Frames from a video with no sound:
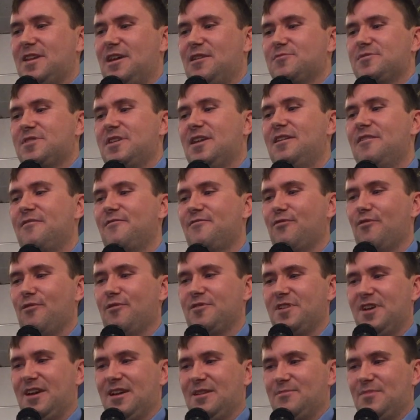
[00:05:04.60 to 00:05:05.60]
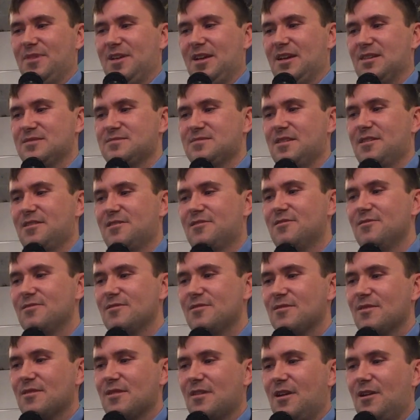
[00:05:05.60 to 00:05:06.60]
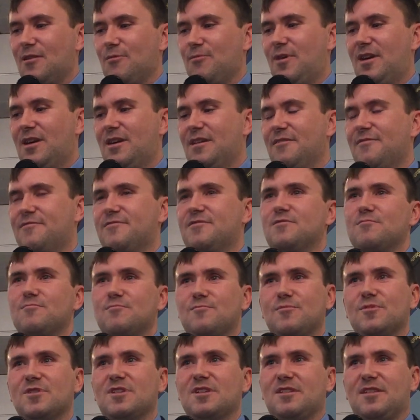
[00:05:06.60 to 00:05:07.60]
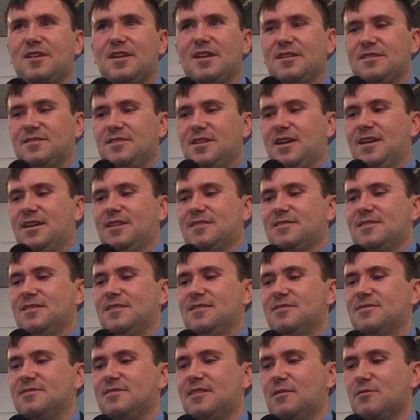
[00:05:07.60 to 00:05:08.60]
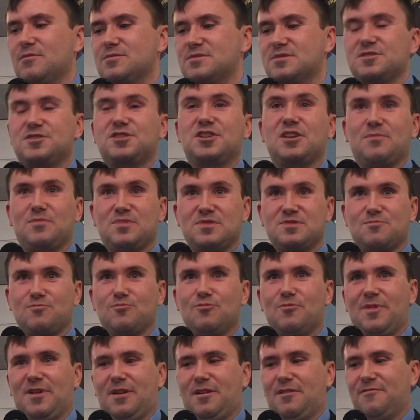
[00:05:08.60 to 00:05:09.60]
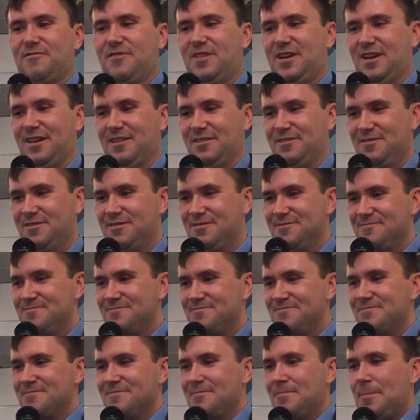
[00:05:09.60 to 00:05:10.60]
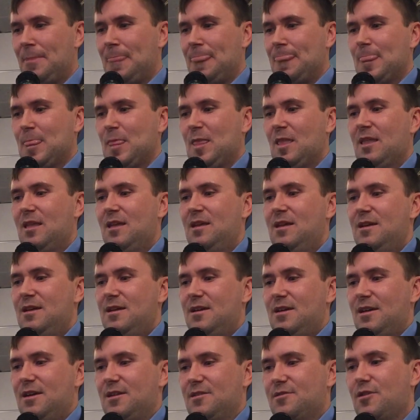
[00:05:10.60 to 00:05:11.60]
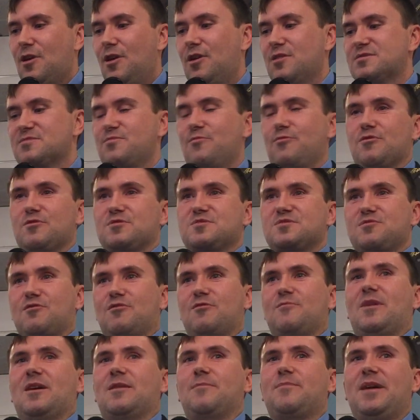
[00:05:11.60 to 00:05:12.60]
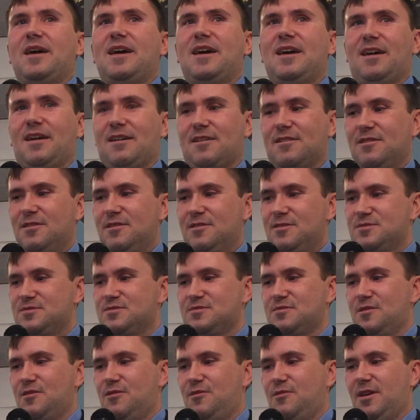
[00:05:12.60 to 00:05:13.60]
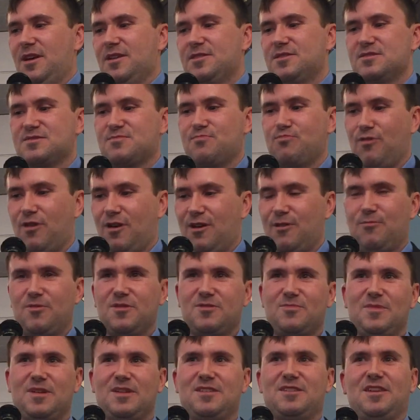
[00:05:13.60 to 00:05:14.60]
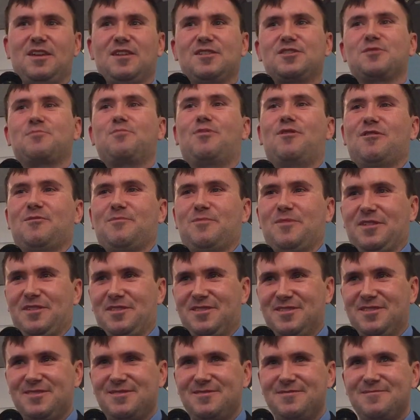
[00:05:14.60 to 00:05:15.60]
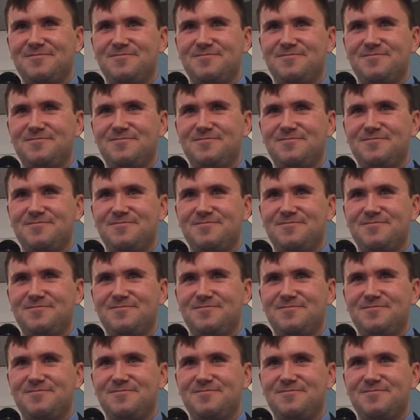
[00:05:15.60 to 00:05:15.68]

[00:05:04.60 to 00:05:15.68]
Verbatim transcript: downtown for a night because I arrived really late at night and that was the cheapest room I could find. It cost more to store my bag, so I just brought it with me to each apartment.